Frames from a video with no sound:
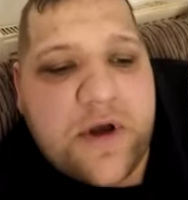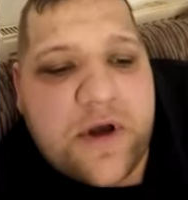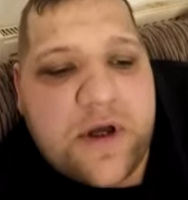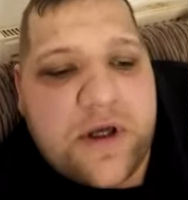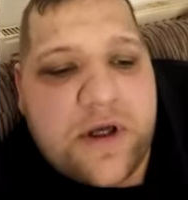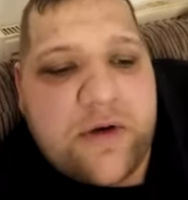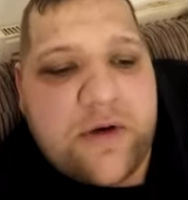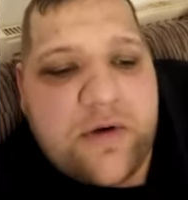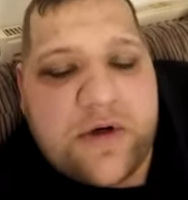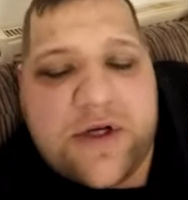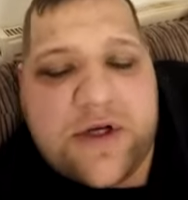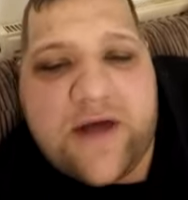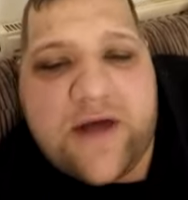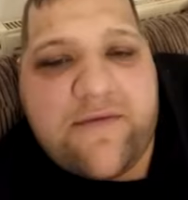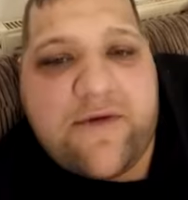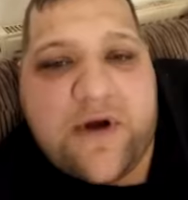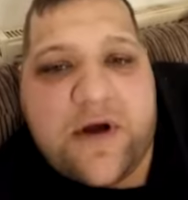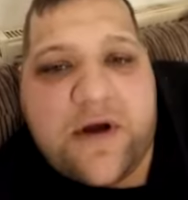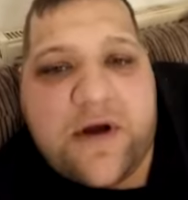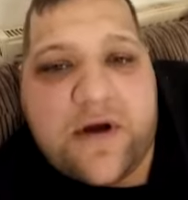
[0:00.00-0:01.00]
You would
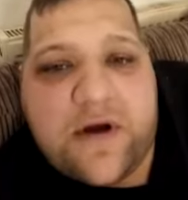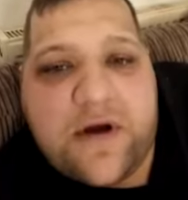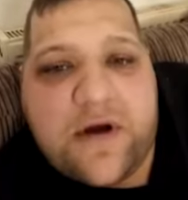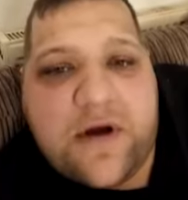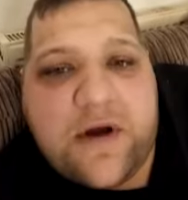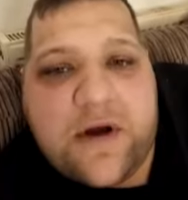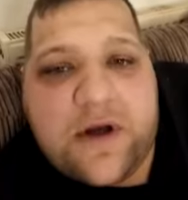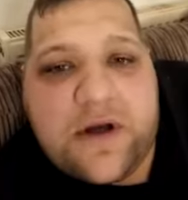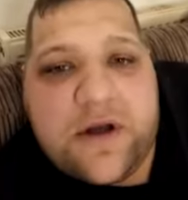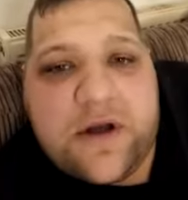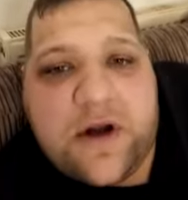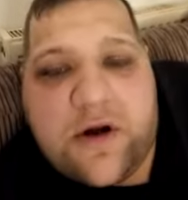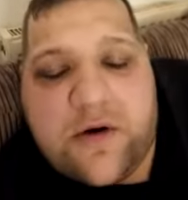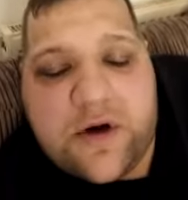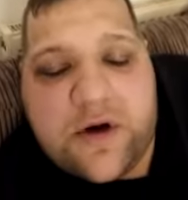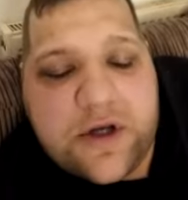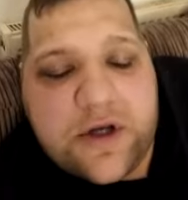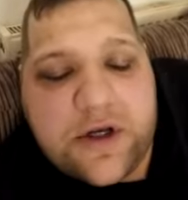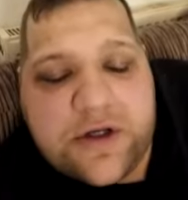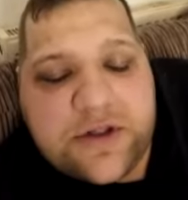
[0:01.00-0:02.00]
never, you know,
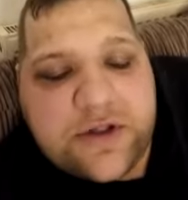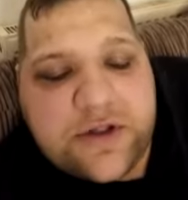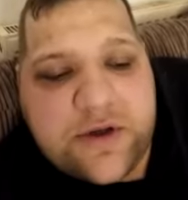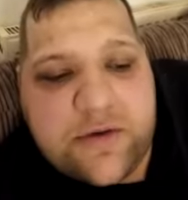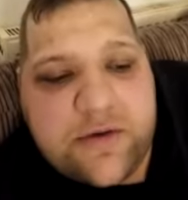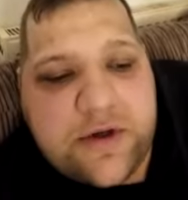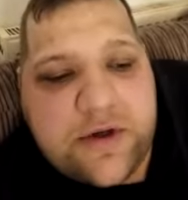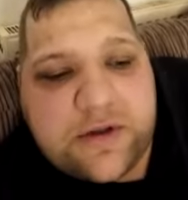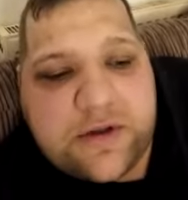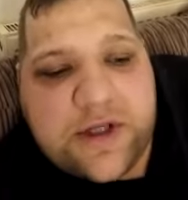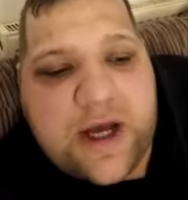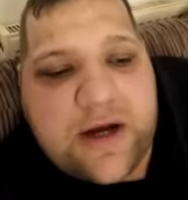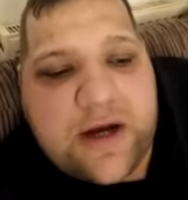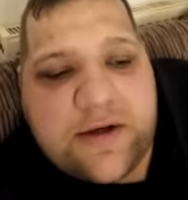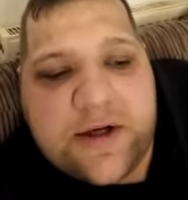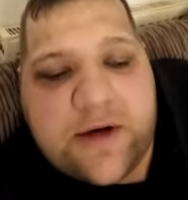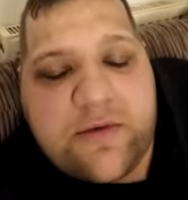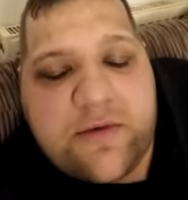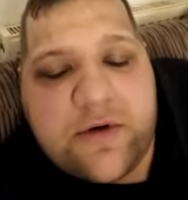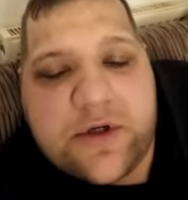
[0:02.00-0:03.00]
at 2 0
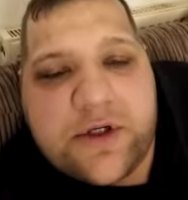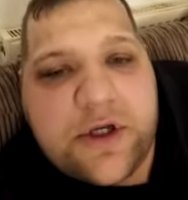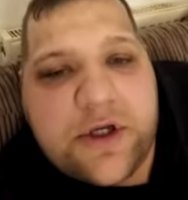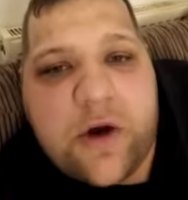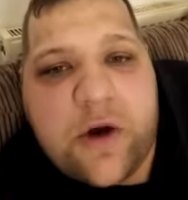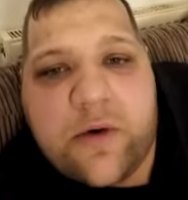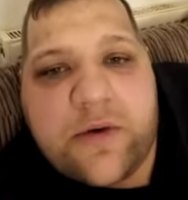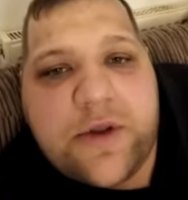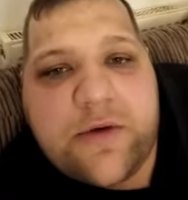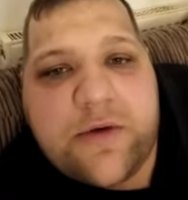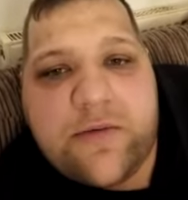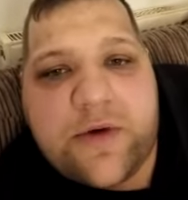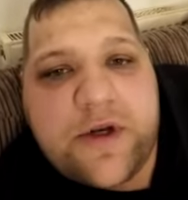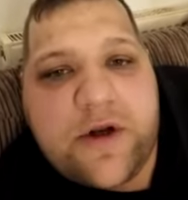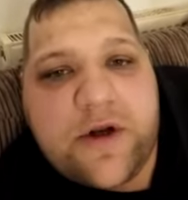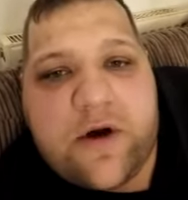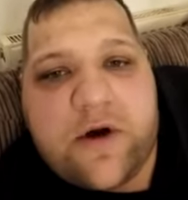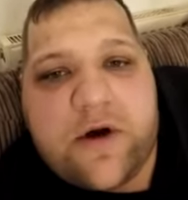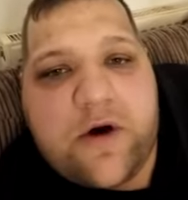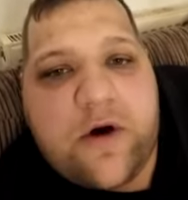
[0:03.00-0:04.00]
down, I would know that we're
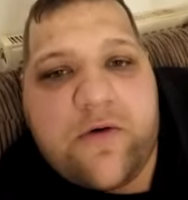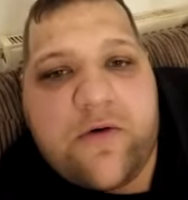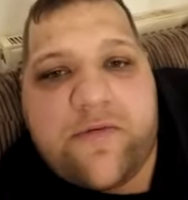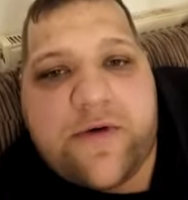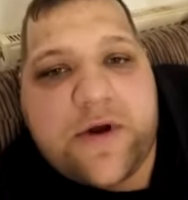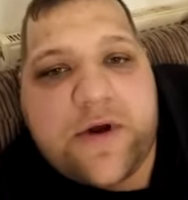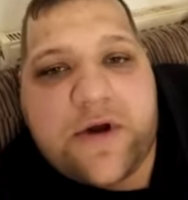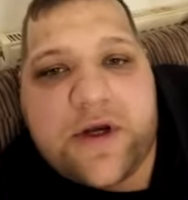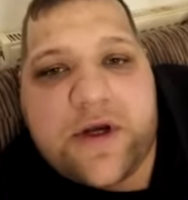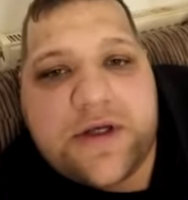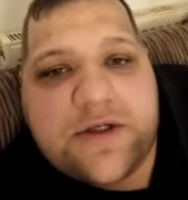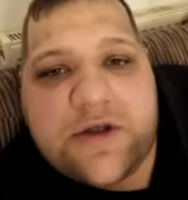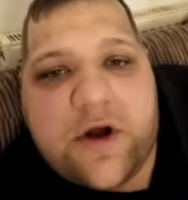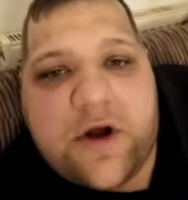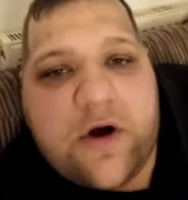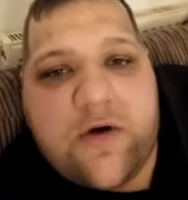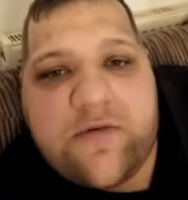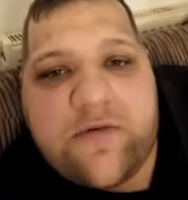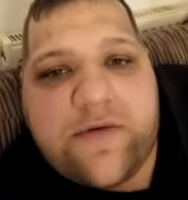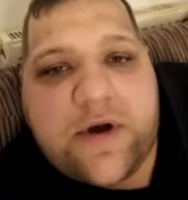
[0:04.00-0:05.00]
not over. It's
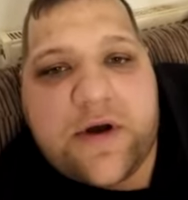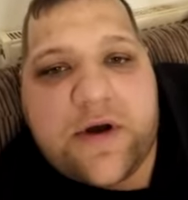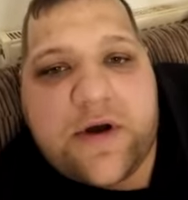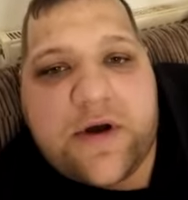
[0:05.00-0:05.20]
not over.